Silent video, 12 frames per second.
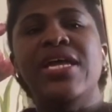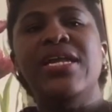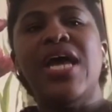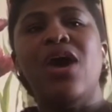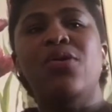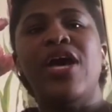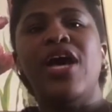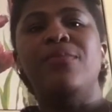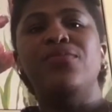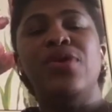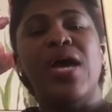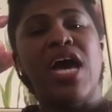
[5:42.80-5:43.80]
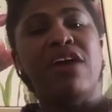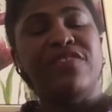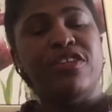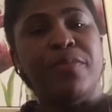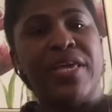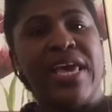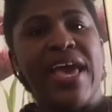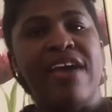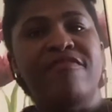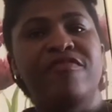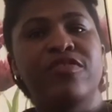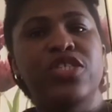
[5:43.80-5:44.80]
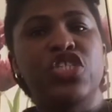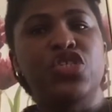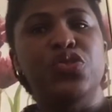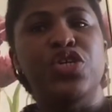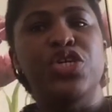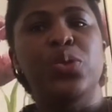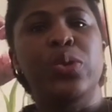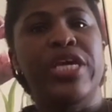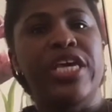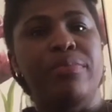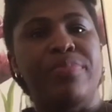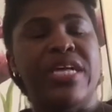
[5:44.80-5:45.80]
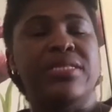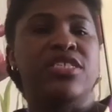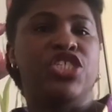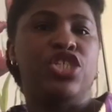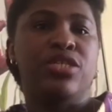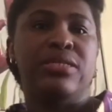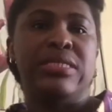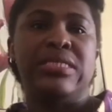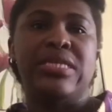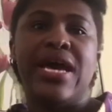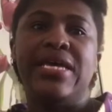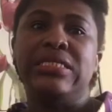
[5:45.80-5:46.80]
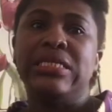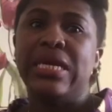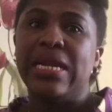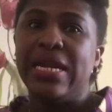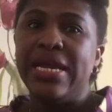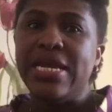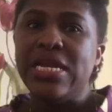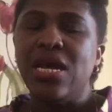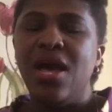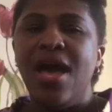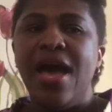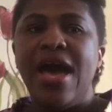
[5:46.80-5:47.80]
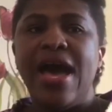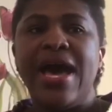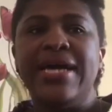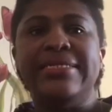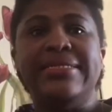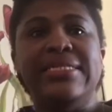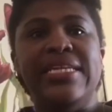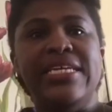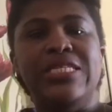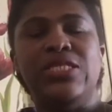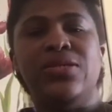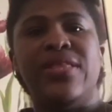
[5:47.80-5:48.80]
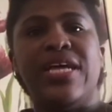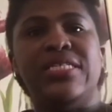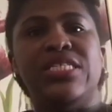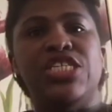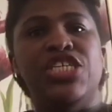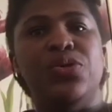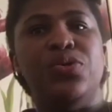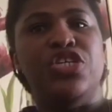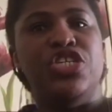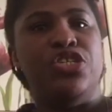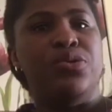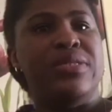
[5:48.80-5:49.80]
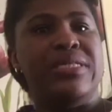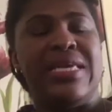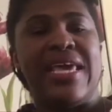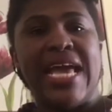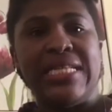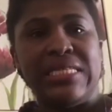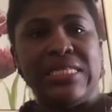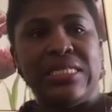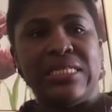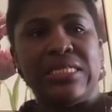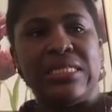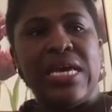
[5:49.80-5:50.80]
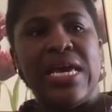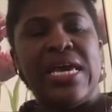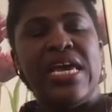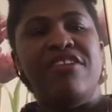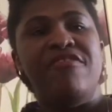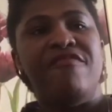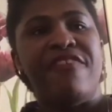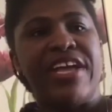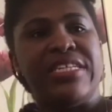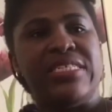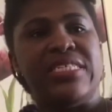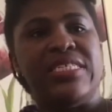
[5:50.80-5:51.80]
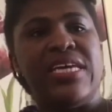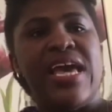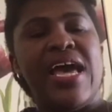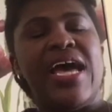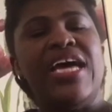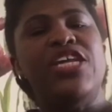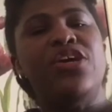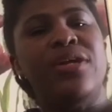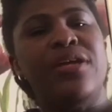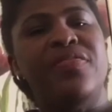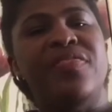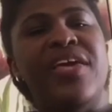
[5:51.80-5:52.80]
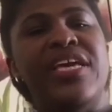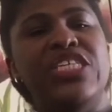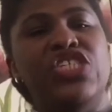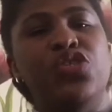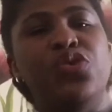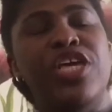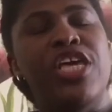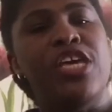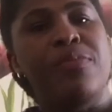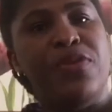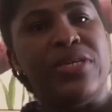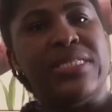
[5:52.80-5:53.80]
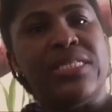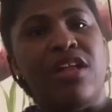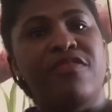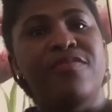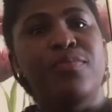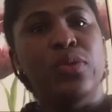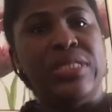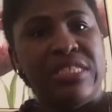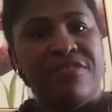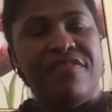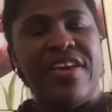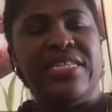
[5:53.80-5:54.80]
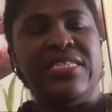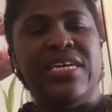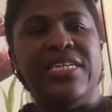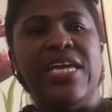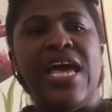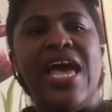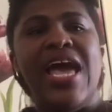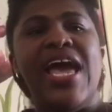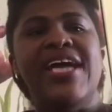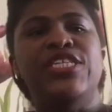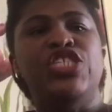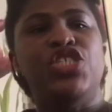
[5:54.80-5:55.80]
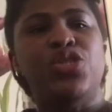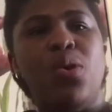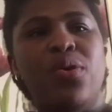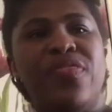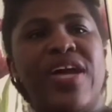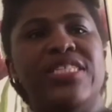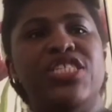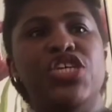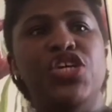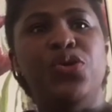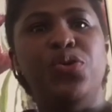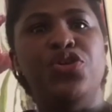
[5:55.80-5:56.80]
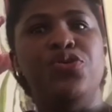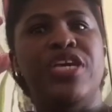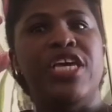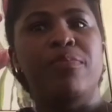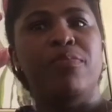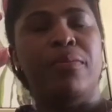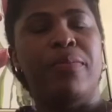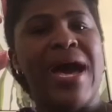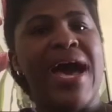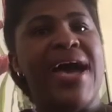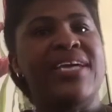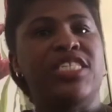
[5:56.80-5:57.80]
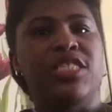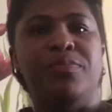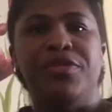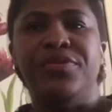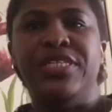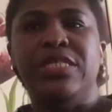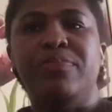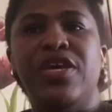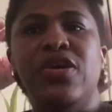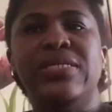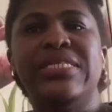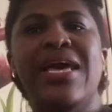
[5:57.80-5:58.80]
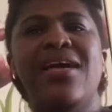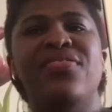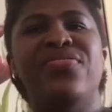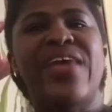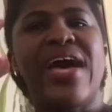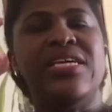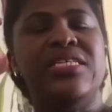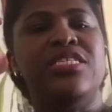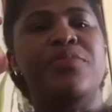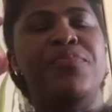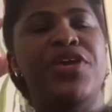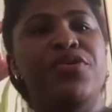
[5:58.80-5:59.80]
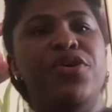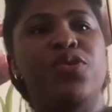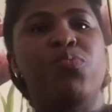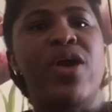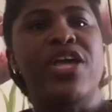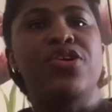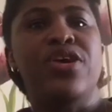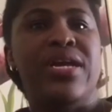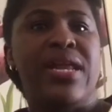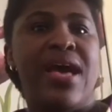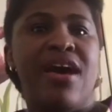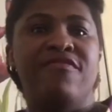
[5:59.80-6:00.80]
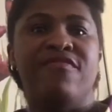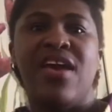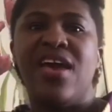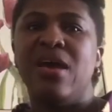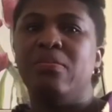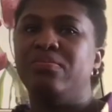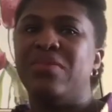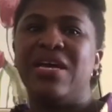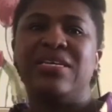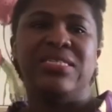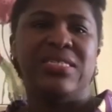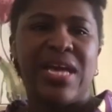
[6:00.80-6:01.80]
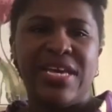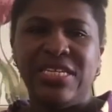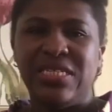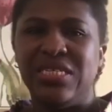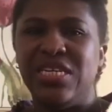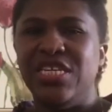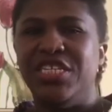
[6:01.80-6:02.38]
Now, you have to be careful to keep that surgical site clean and neat so that you don't get it infected. And the other thing is keep yourself motivated. Ensure that you keep up high spirits, because that is a period where you can have anxiety,